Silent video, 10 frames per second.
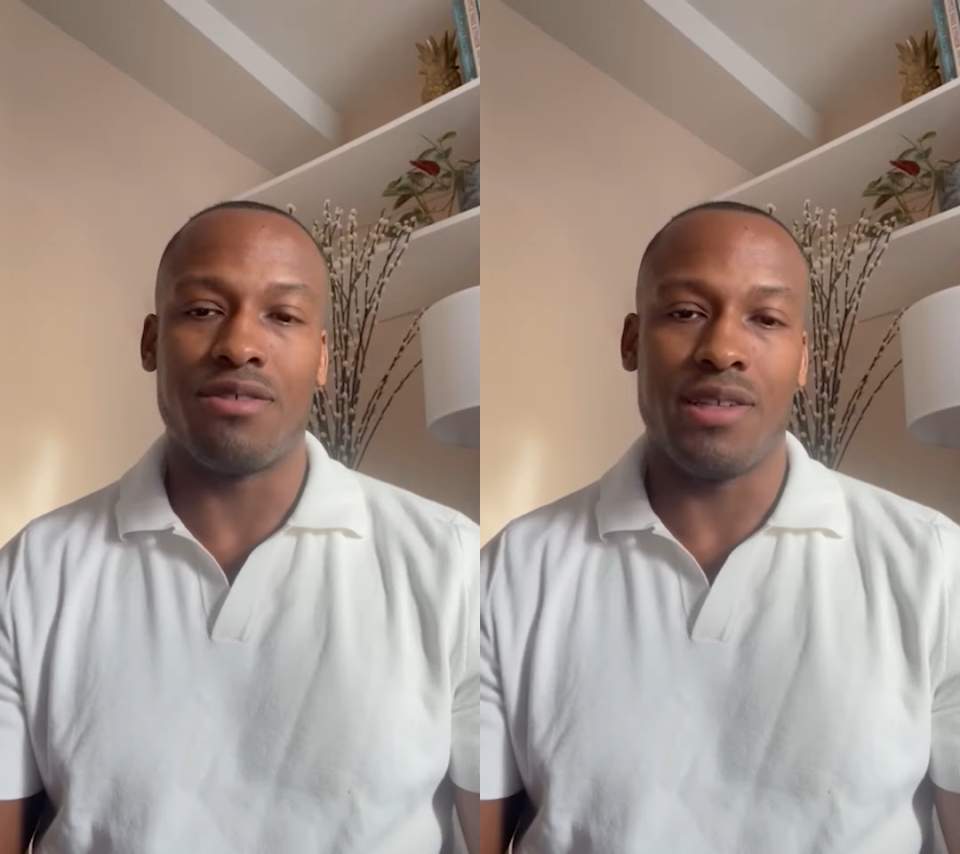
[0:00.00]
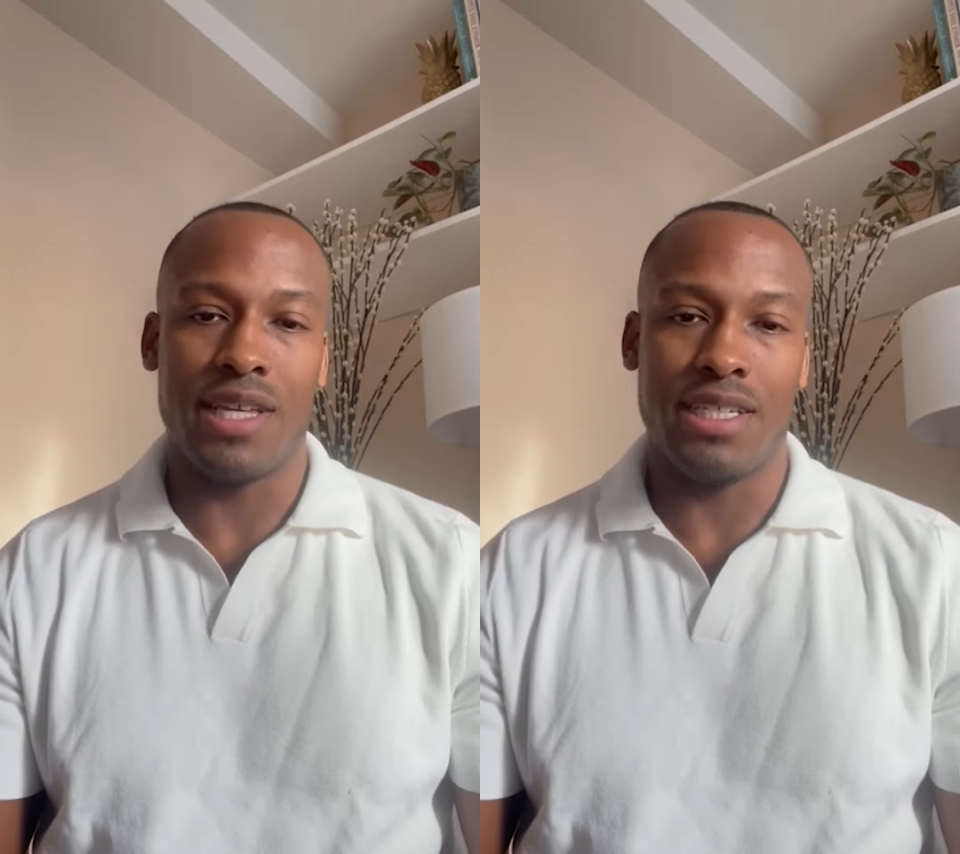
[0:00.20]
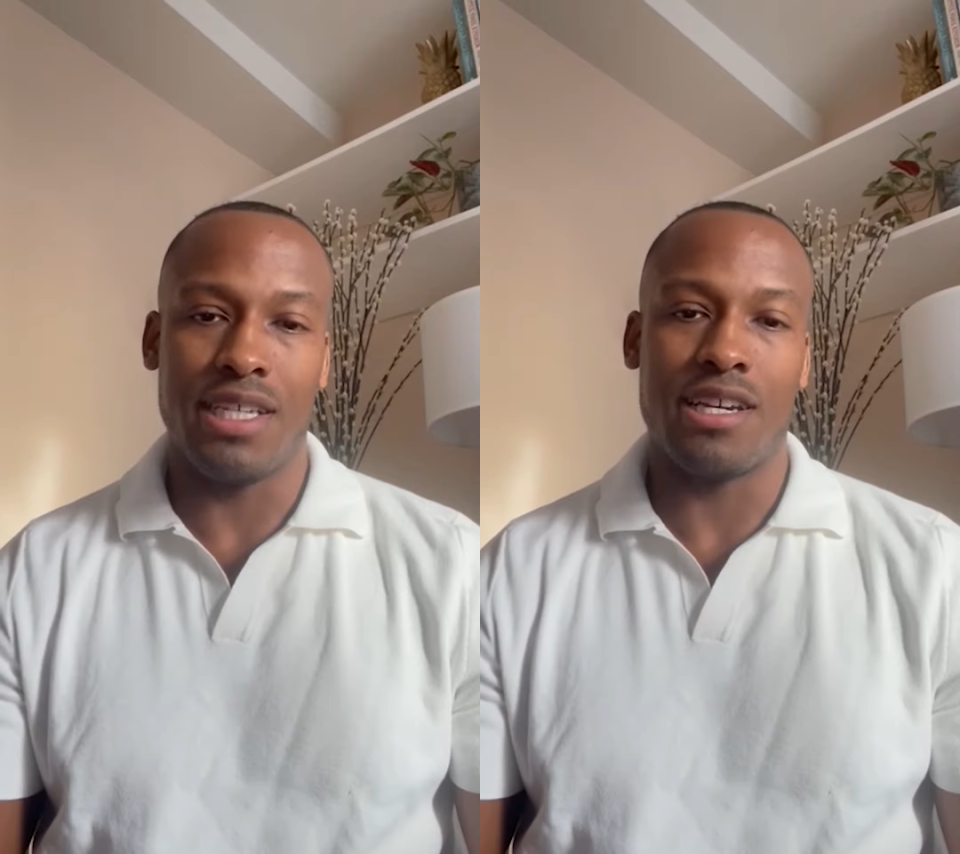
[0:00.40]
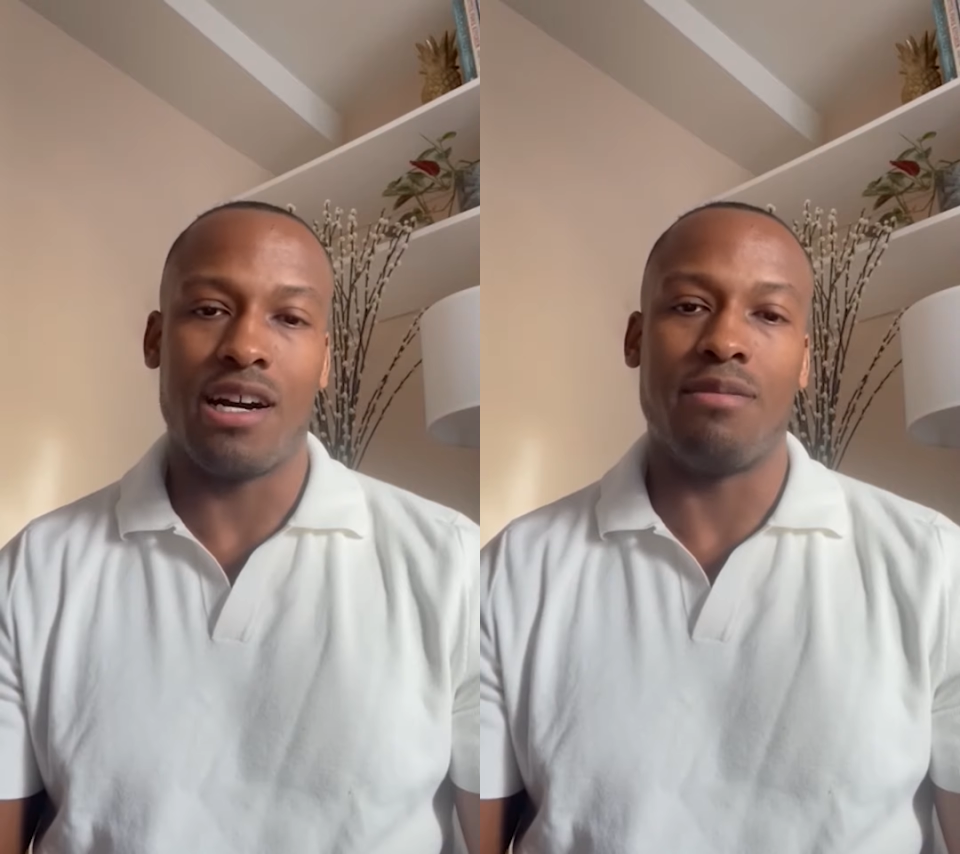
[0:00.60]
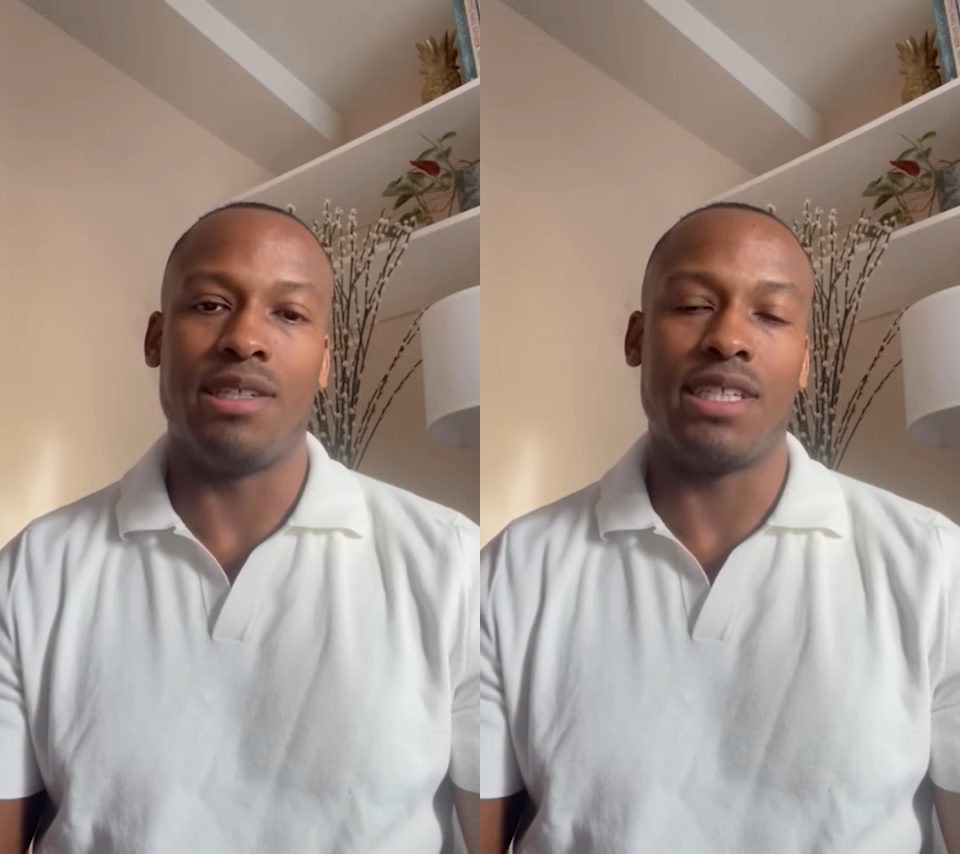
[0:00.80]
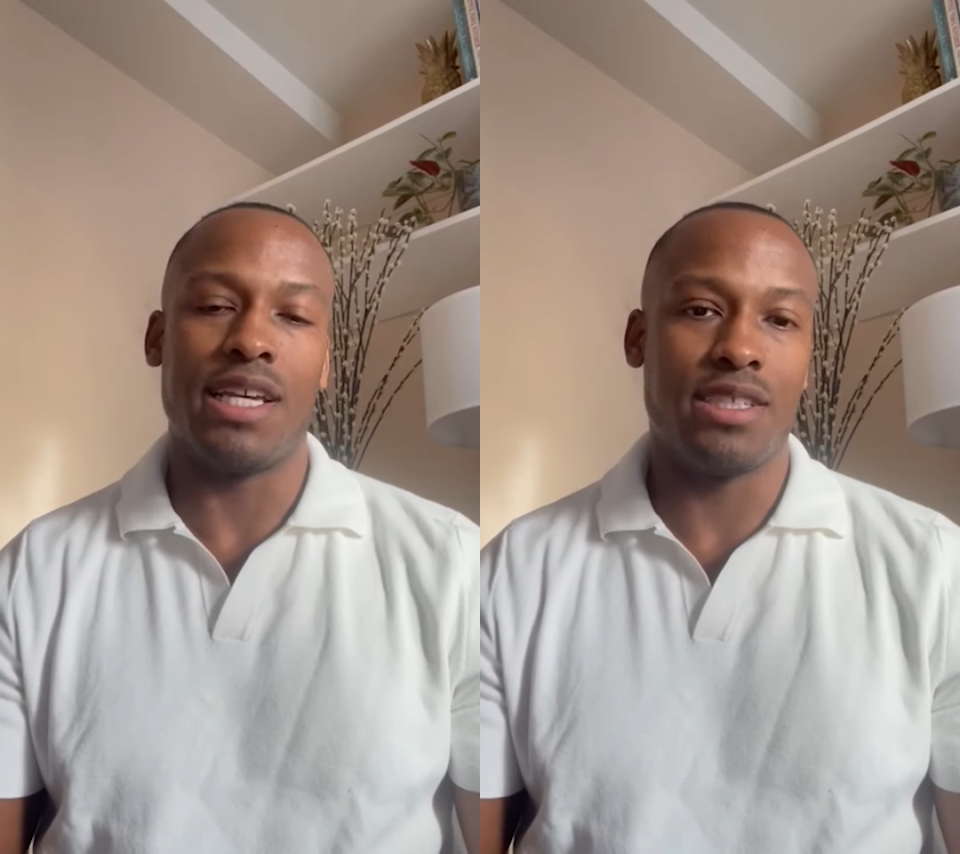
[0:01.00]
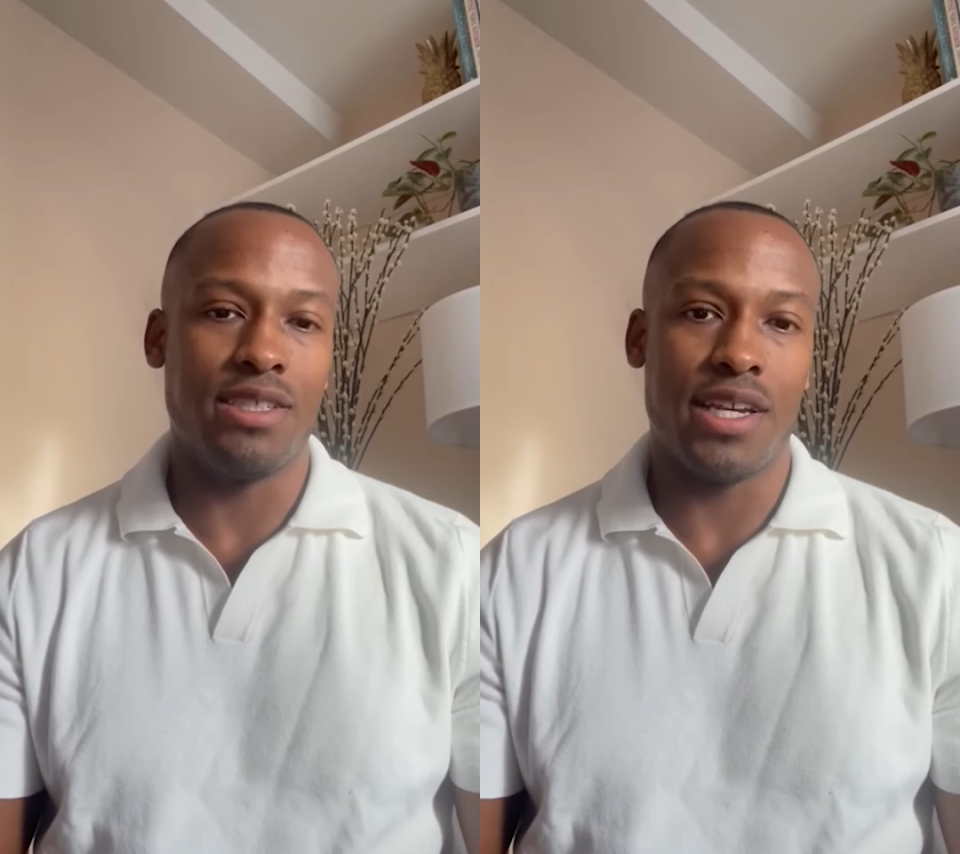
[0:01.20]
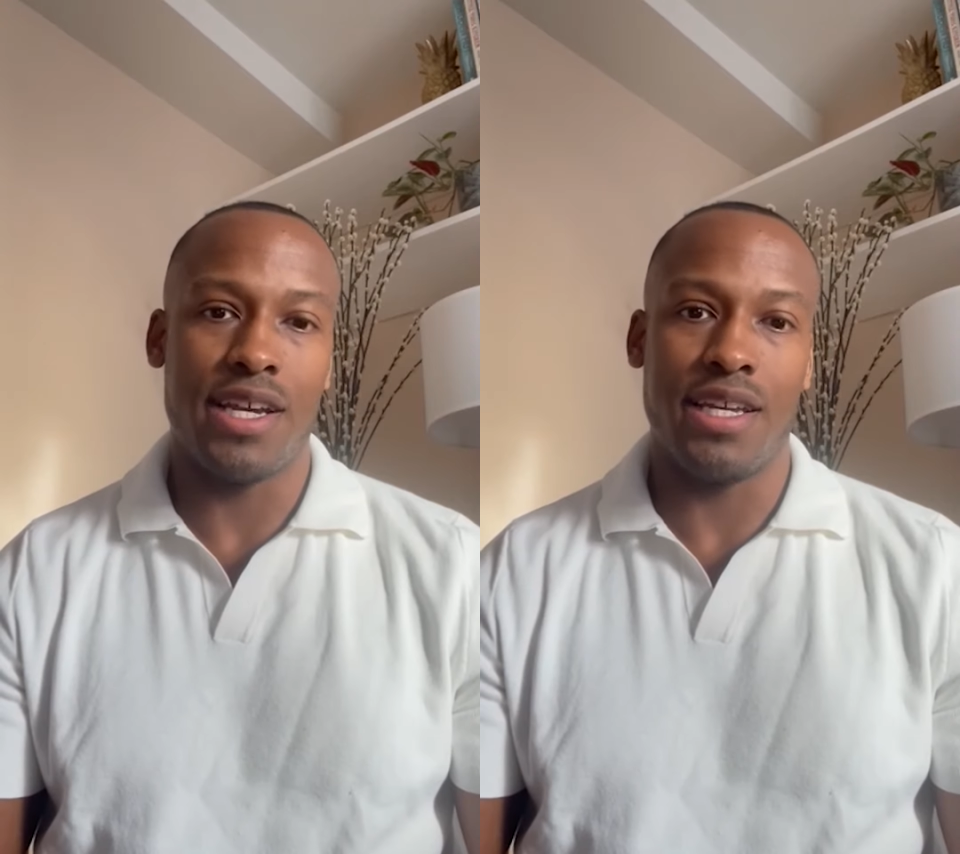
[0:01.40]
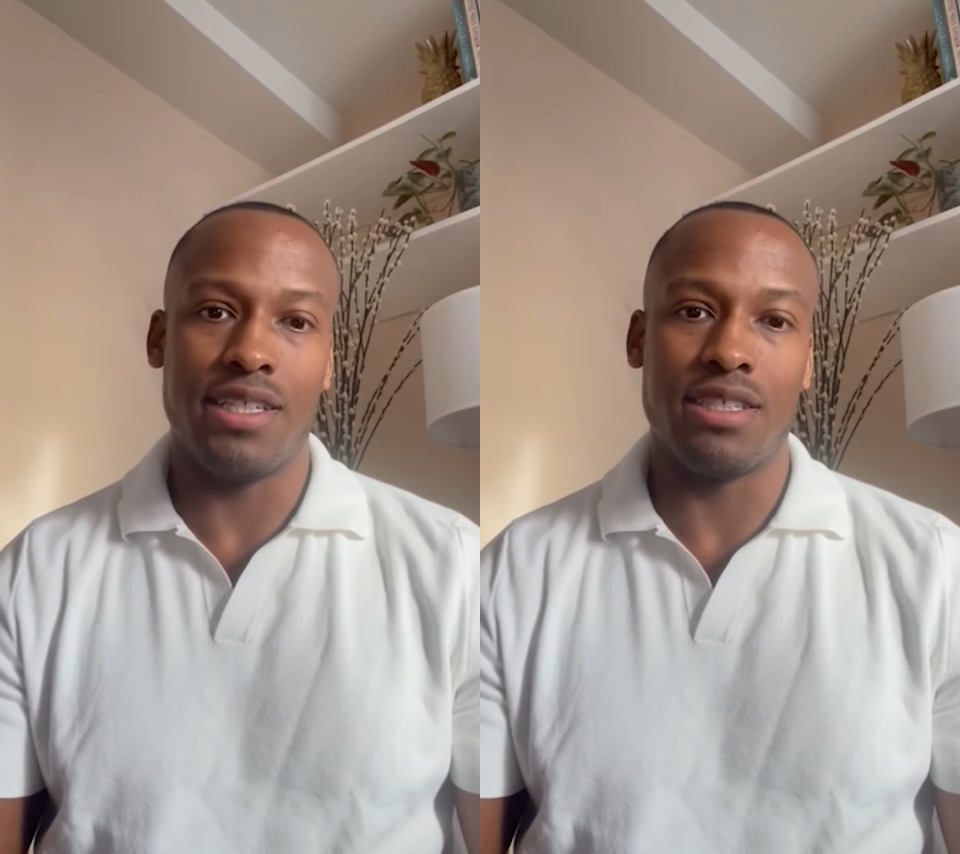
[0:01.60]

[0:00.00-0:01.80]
through their decarbonisation journeys